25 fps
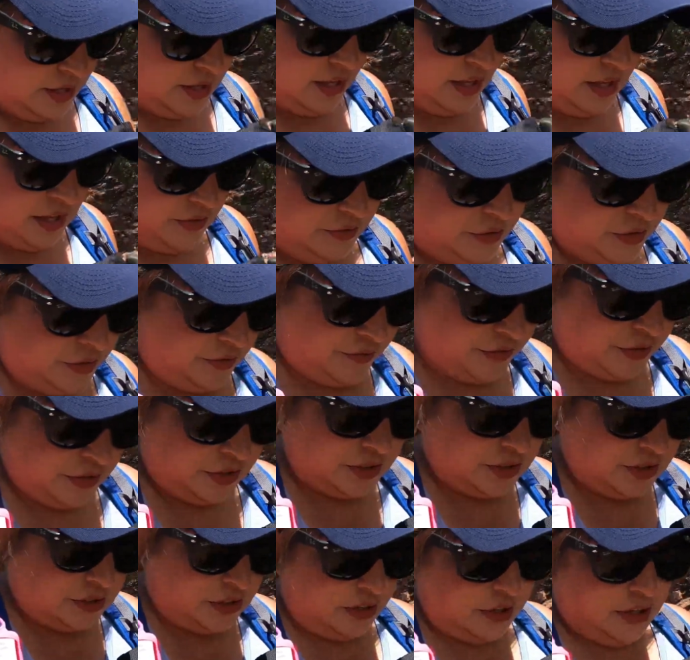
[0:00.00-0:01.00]
If you're
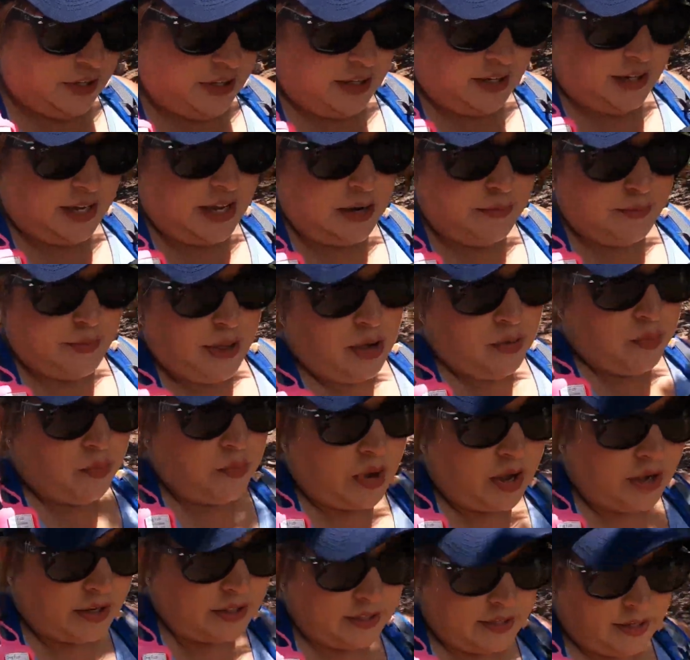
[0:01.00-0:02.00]
first starting to get them out
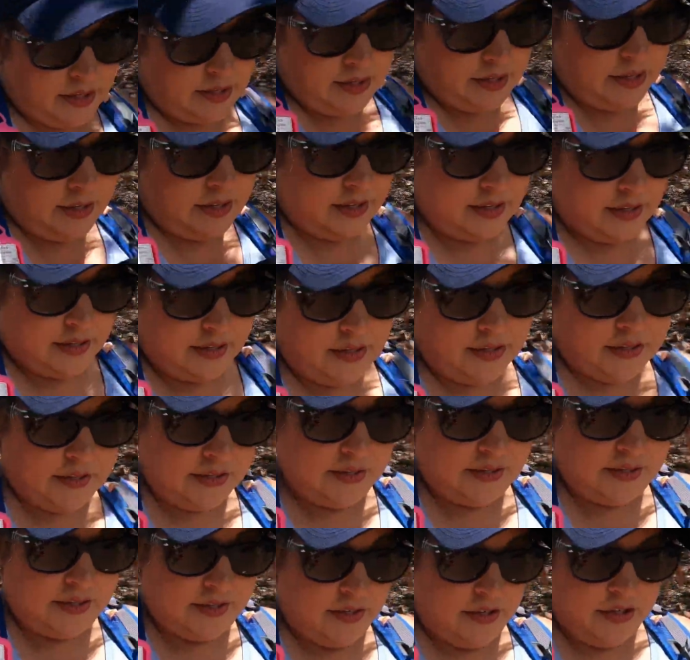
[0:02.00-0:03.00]
walking and
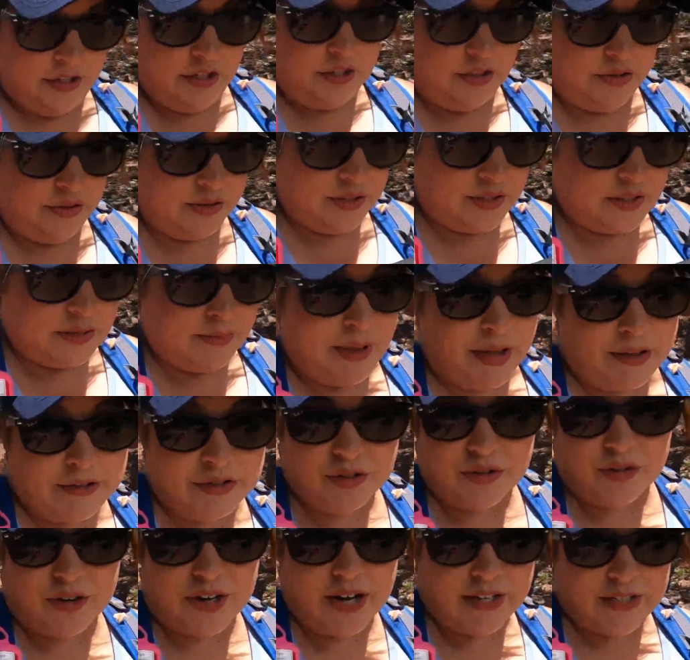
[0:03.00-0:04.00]
doing some
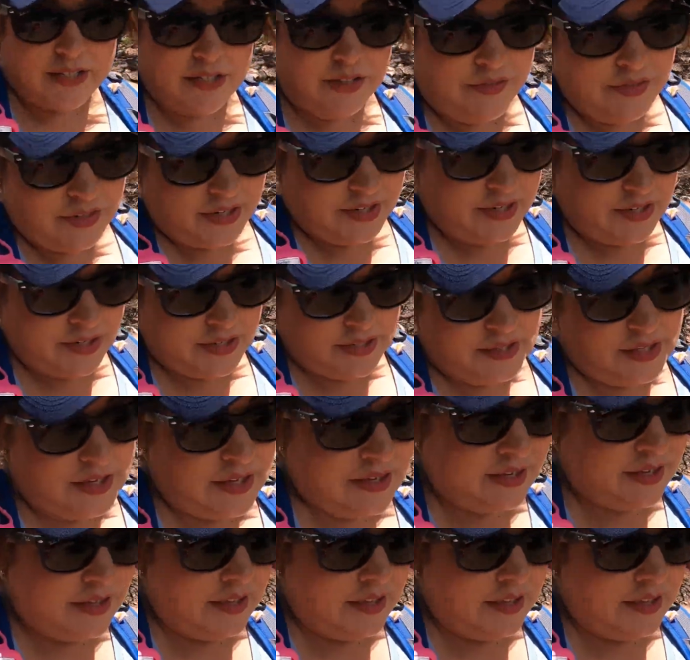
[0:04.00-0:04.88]
outdoor activities,